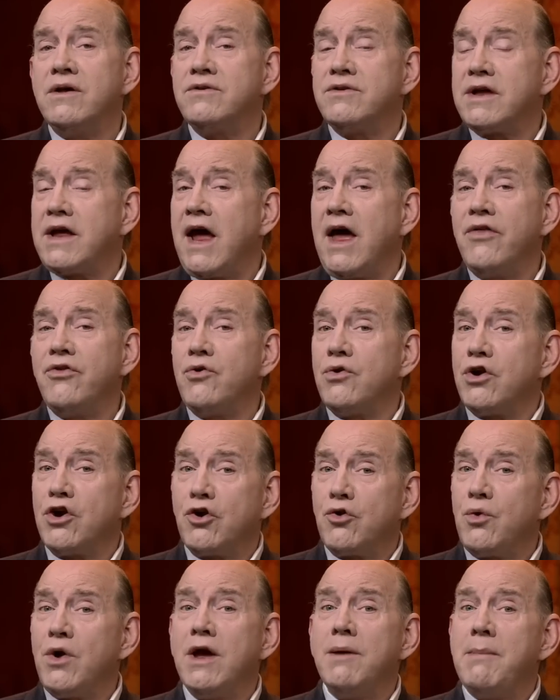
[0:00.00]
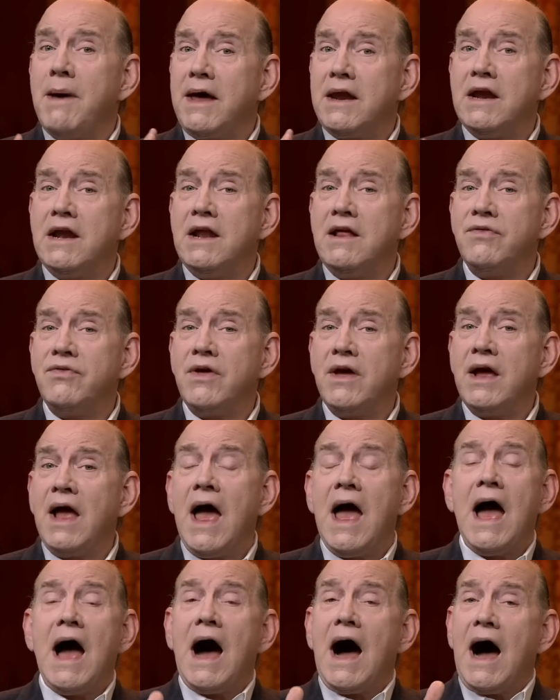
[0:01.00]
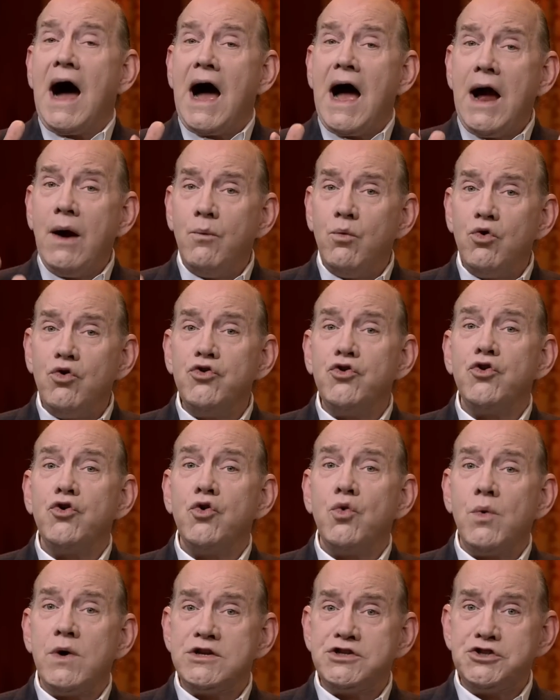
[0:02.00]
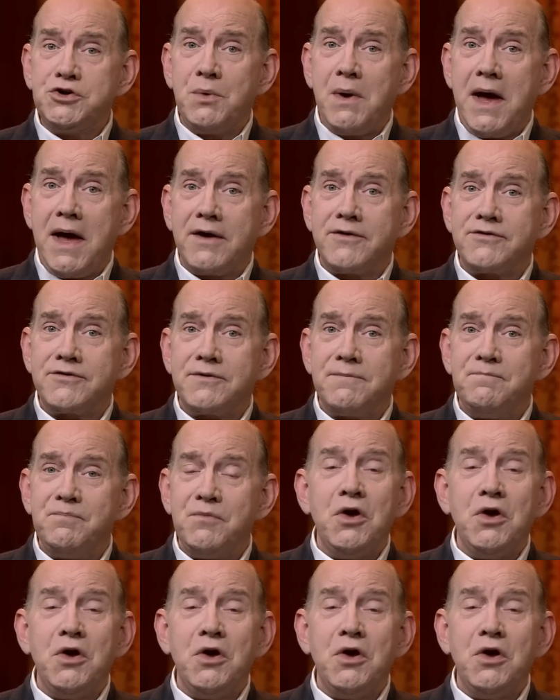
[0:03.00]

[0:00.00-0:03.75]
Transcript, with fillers: together and agree about anything, I will do what you ask.